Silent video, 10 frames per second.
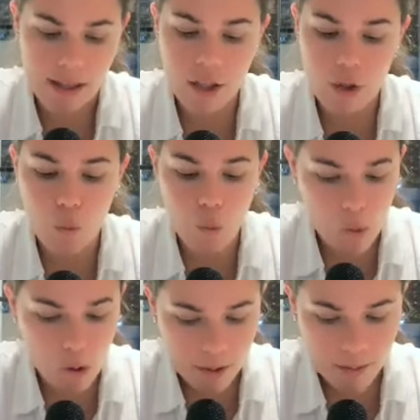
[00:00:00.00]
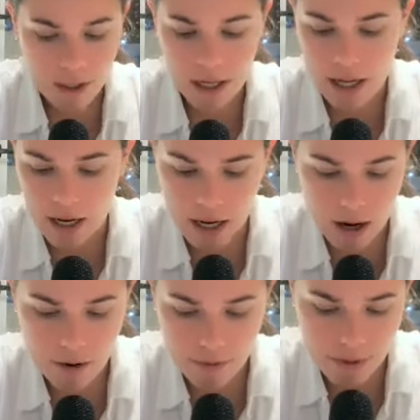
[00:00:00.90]
This warped and
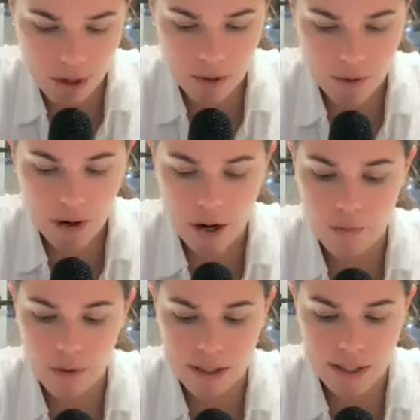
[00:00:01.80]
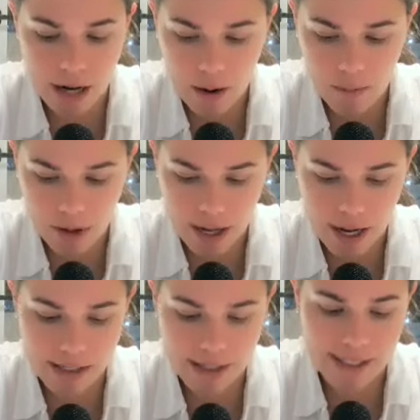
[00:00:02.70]
narrow view of what's not
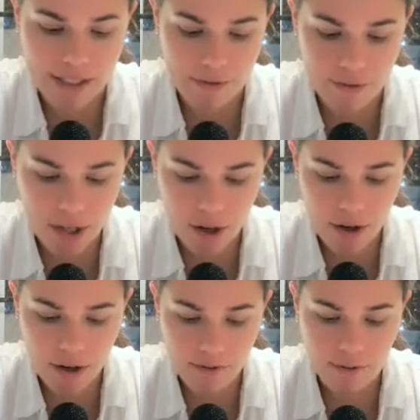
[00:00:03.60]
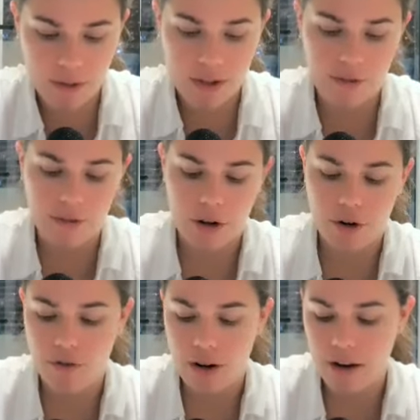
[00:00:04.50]
working has a severe influence of your
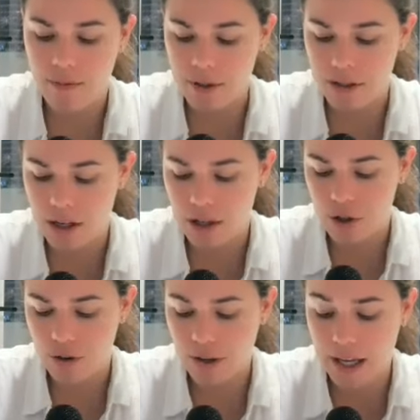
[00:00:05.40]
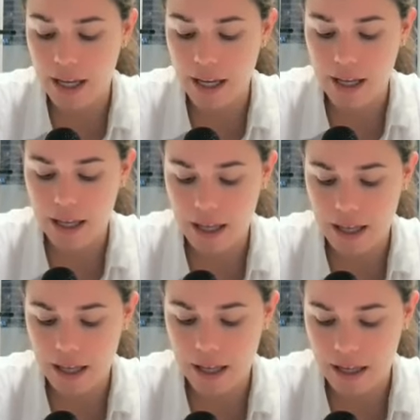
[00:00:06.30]
creative potential. It
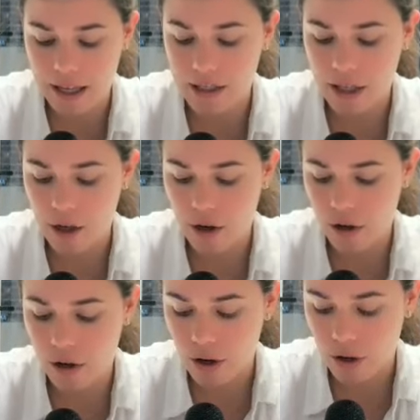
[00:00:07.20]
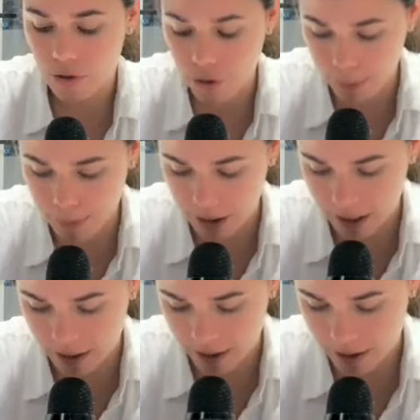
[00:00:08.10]
is
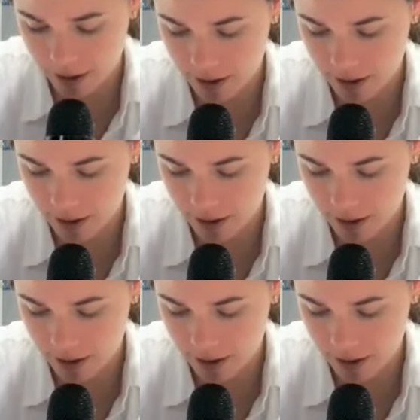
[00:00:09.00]
crippling.